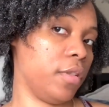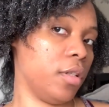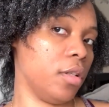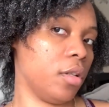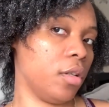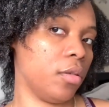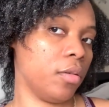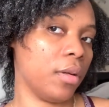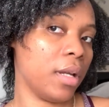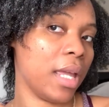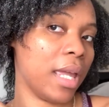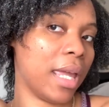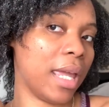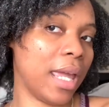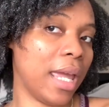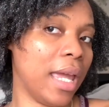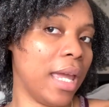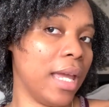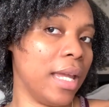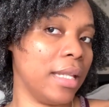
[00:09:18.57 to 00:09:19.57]
you know,
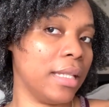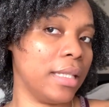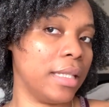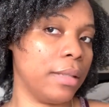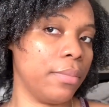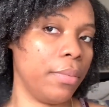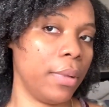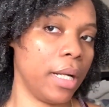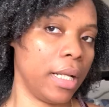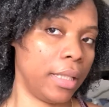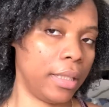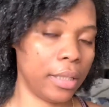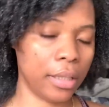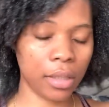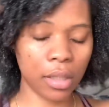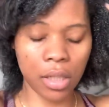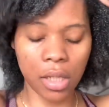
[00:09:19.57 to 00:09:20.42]
ends. But